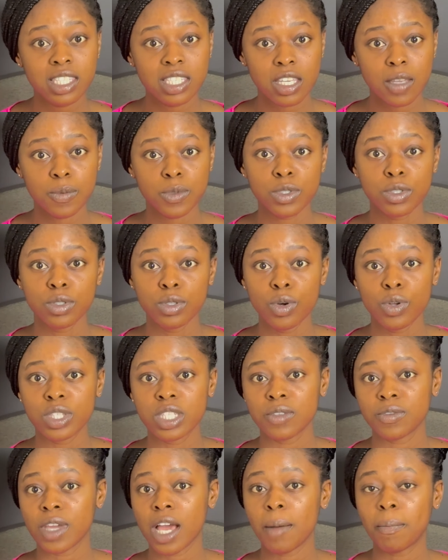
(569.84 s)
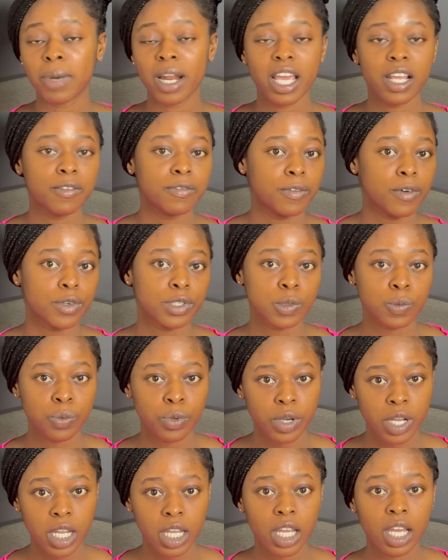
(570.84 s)
tips to note if you're applying for
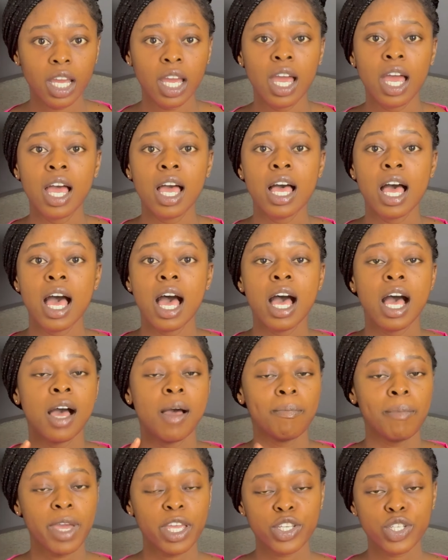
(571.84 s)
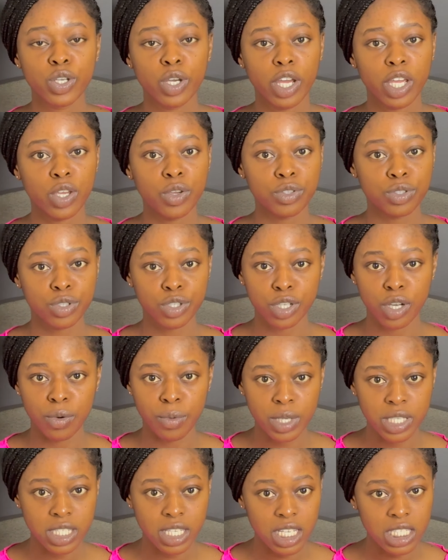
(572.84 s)
spring, make sure you do your
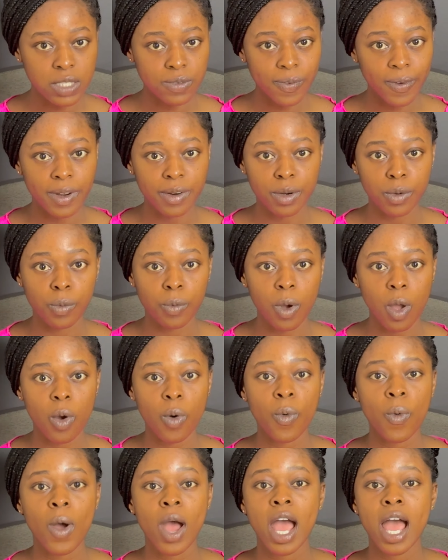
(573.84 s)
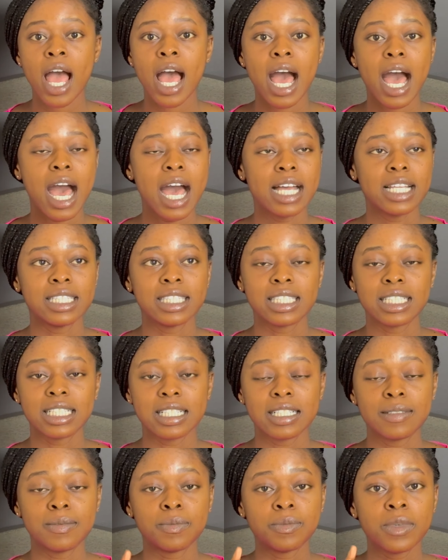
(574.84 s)
research very well
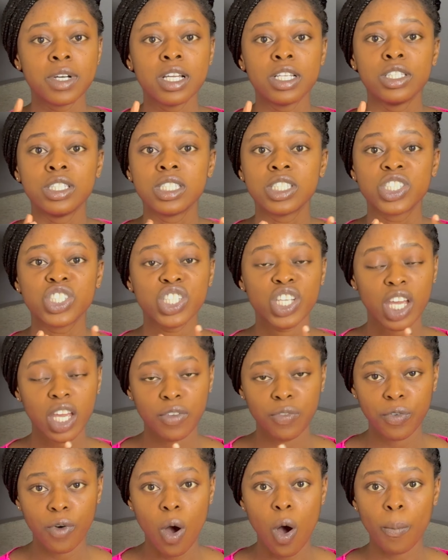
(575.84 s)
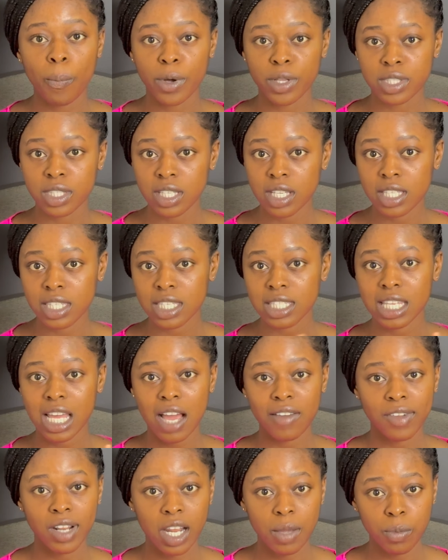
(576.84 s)
and check for opportunities that
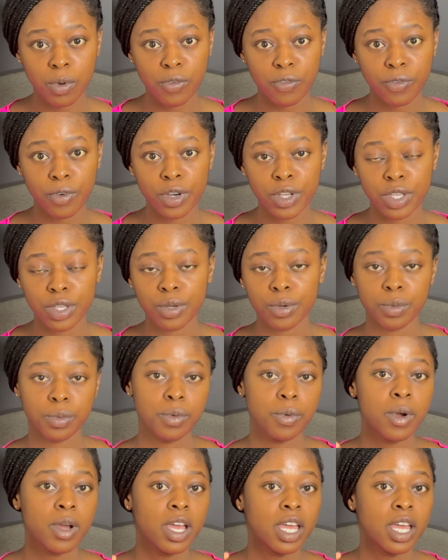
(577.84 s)
are available for you.